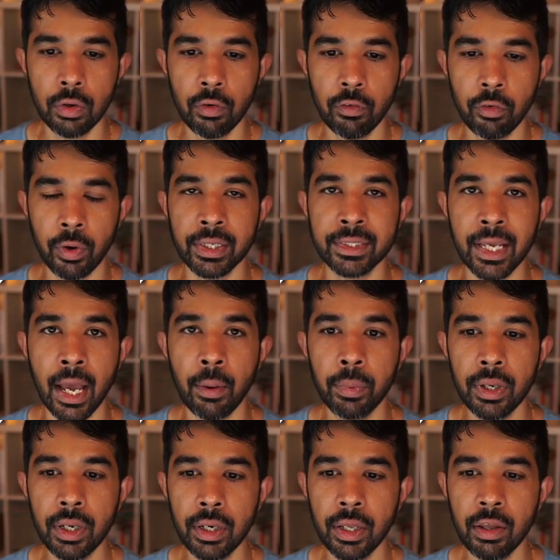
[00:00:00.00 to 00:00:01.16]
For
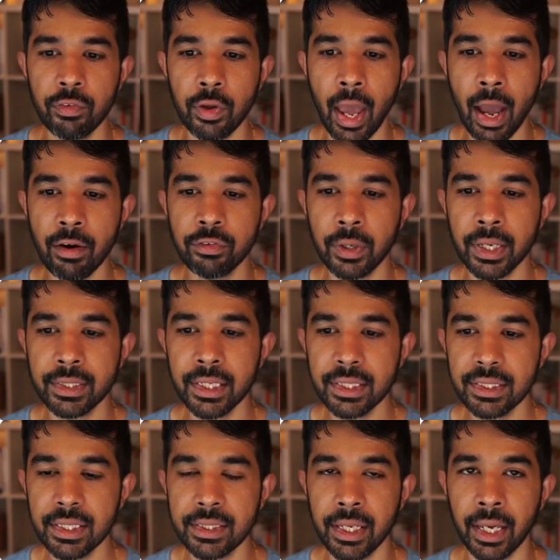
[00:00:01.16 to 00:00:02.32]
example, if you have
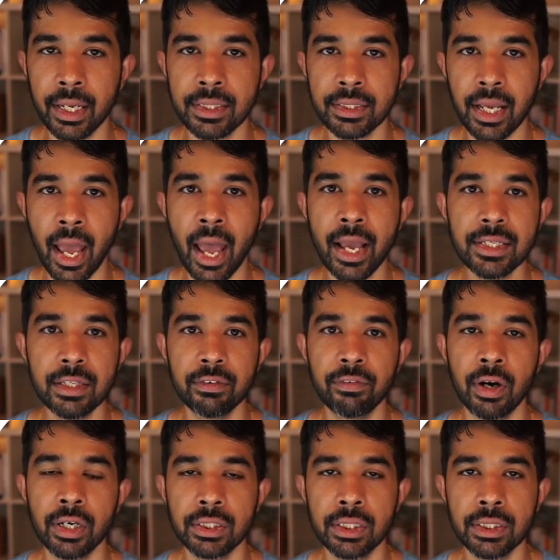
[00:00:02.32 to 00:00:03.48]
360 seconds as the
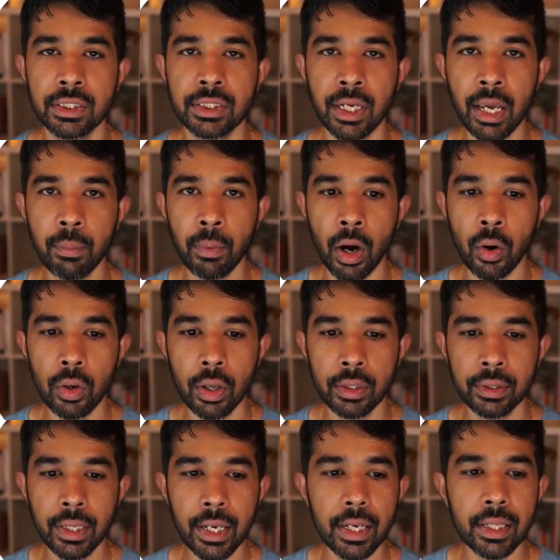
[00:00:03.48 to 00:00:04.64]
function's timeout,
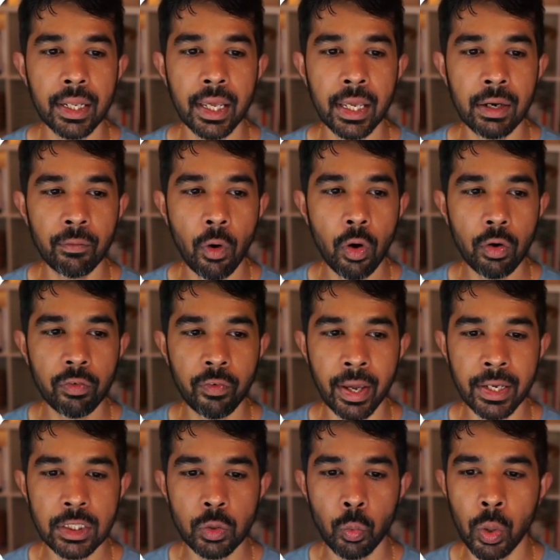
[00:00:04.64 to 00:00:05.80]
then the invoke
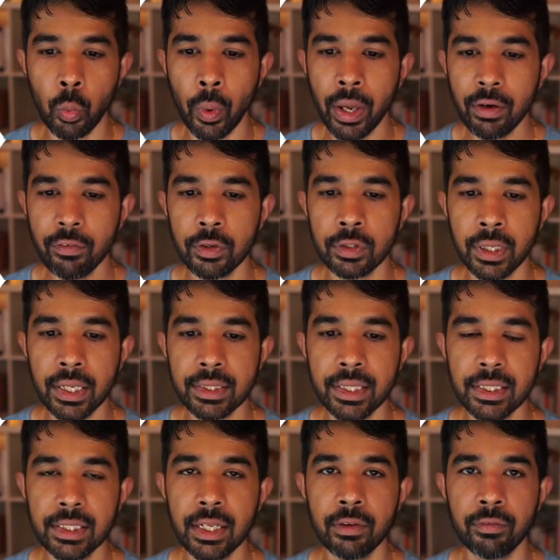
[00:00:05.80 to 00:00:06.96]
phase will wait for
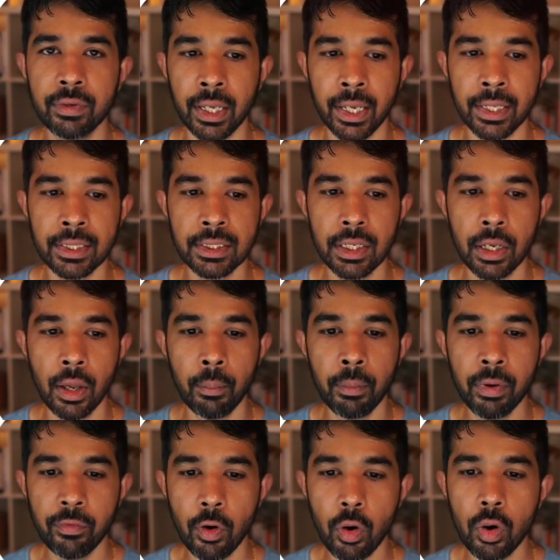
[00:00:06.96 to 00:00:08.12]
360 seconds
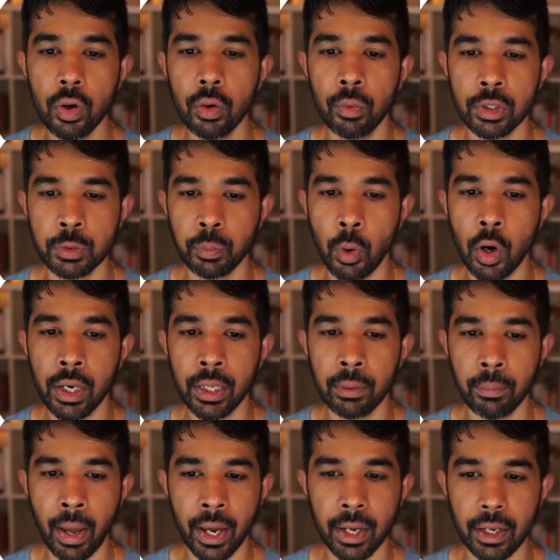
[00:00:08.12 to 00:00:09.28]
before responding
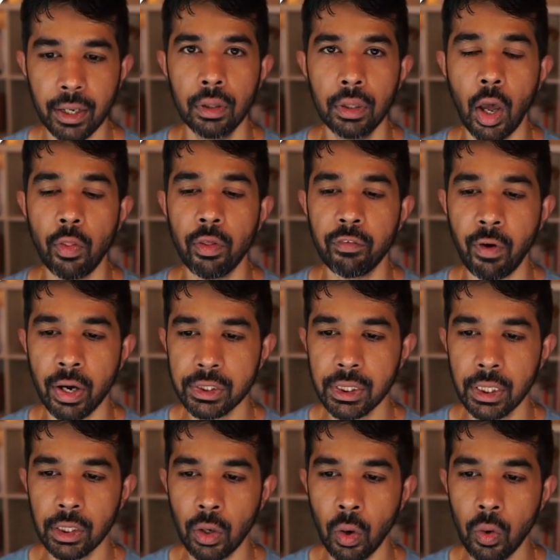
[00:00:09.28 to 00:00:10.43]
back. Now the
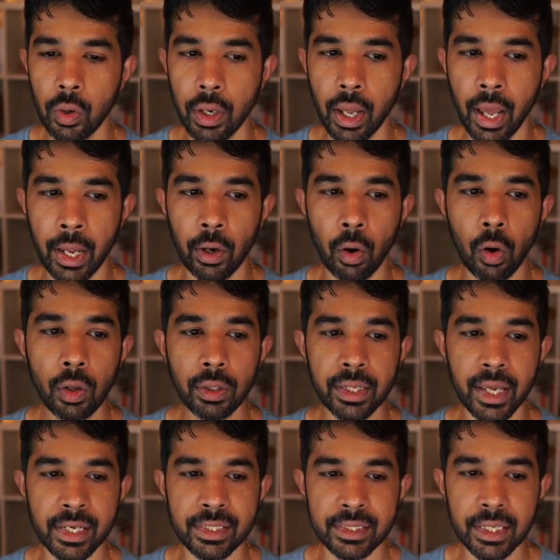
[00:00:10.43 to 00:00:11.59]
function code and all the
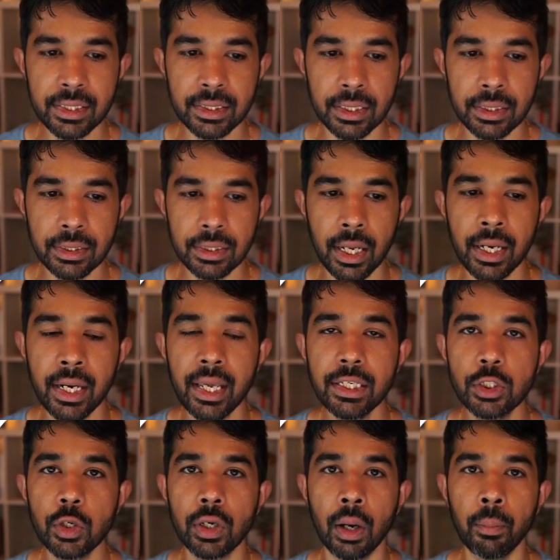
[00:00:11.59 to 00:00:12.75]
extensions needs
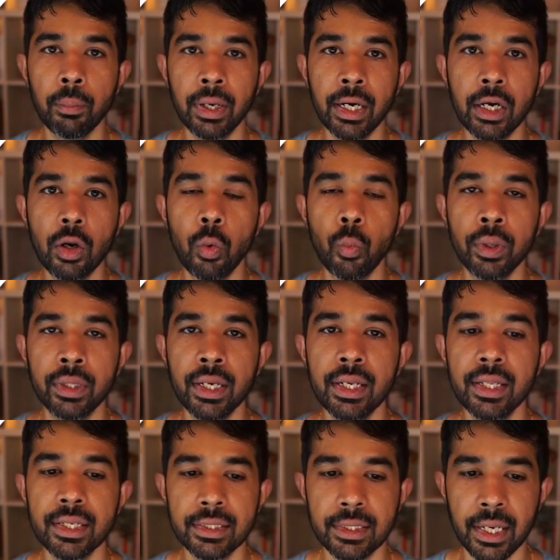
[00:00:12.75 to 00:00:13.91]
to complete within
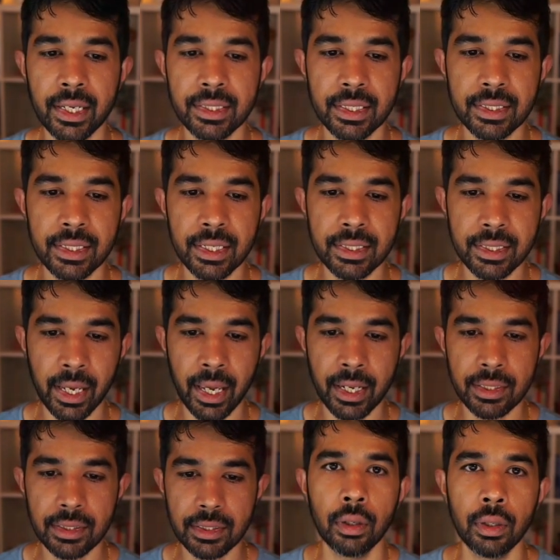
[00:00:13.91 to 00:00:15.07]
this 360
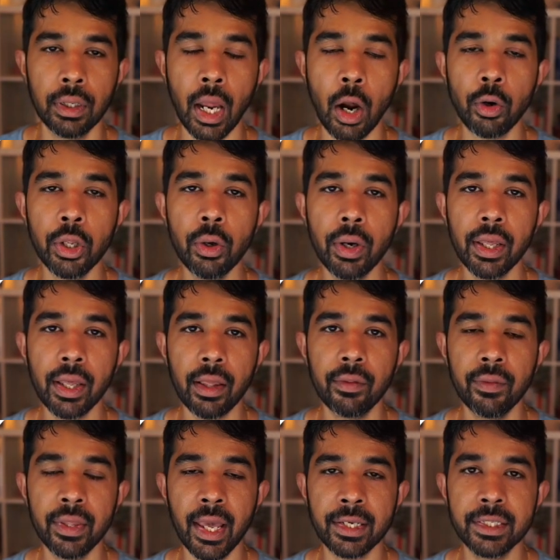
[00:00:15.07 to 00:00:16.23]
seconds. Now during
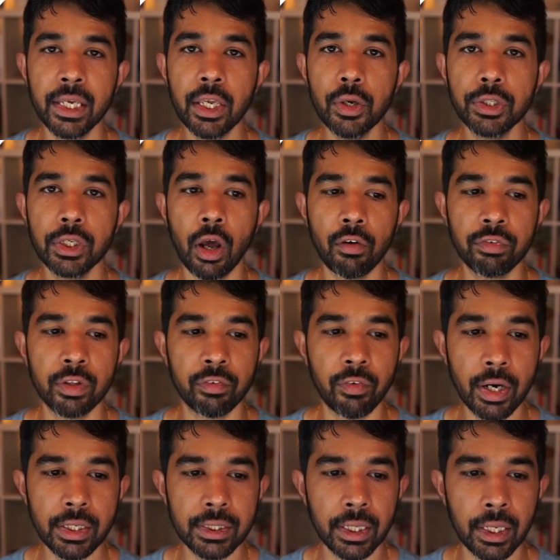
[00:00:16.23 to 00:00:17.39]
the execution of the
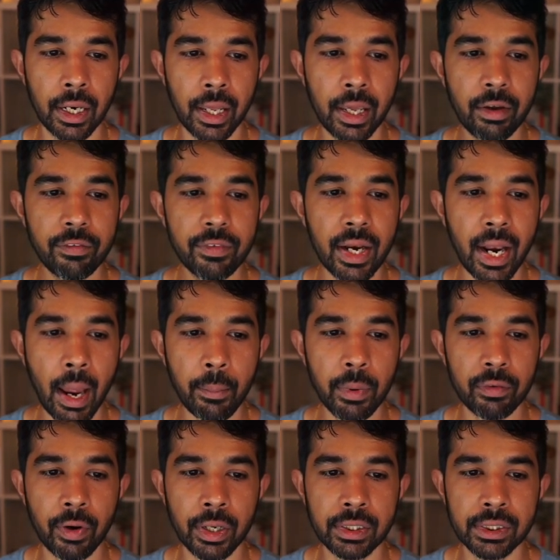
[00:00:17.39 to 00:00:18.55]
function, if the Lambda
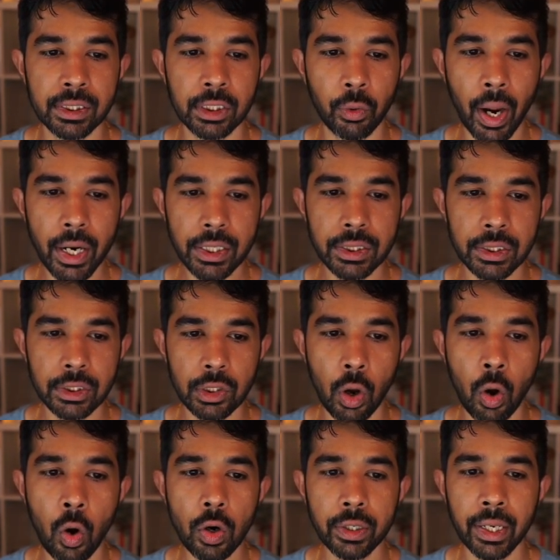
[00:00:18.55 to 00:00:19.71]
function crashes
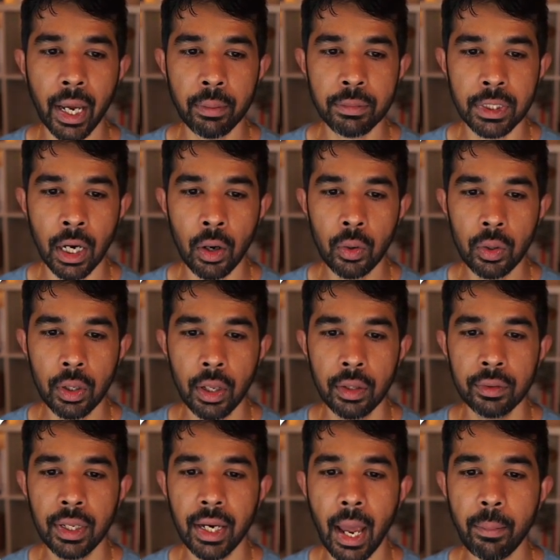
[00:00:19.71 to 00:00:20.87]
or times out,
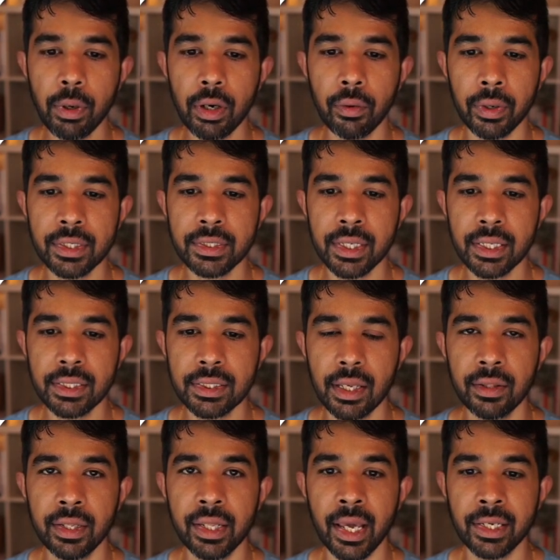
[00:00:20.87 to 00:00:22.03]
the Lambda resets
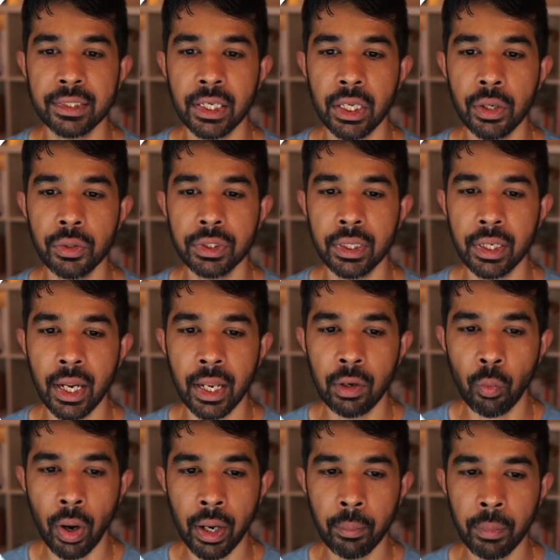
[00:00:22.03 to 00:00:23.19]
the execution
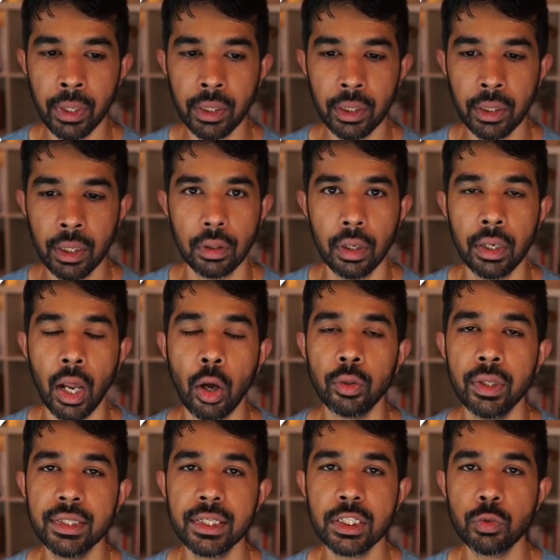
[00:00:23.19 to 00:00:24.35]
environment. Now
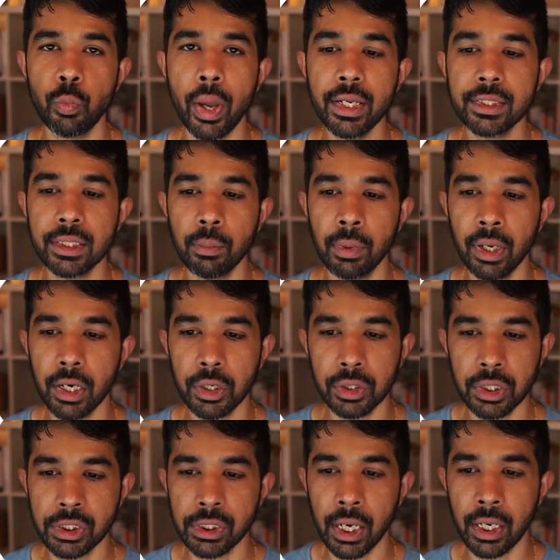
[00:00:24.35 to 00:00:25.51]
this is very similar to the
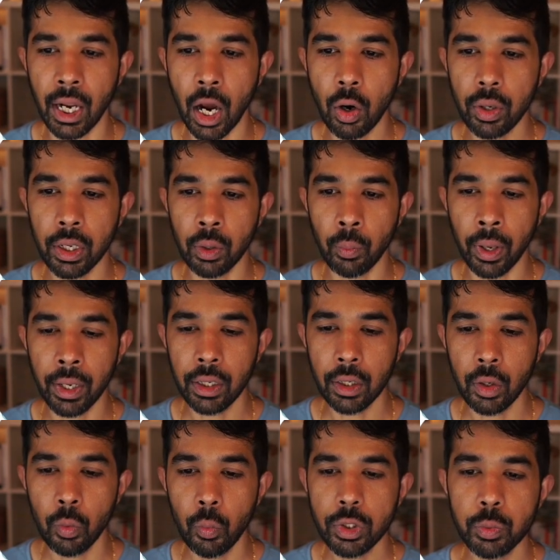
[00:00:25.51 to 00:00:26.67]
shutdown event,
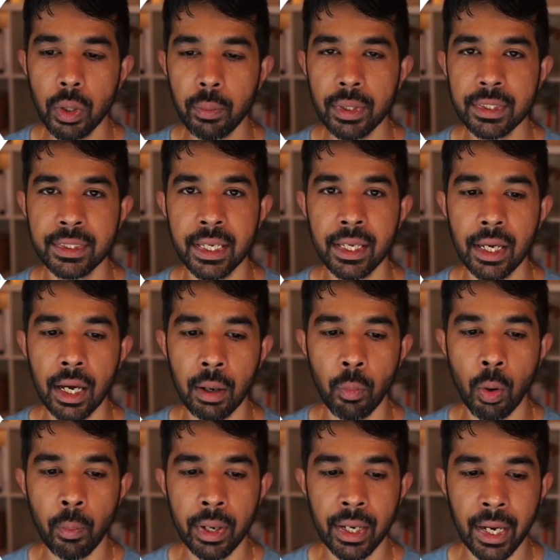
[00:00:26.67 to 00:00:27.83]
which we will see a
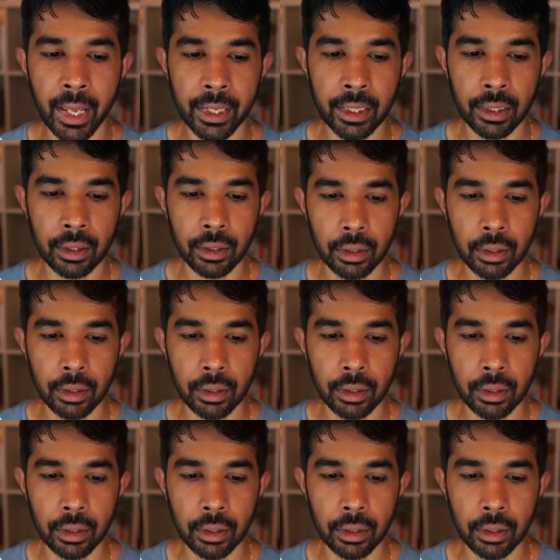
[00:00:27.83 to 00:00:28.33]
moment later.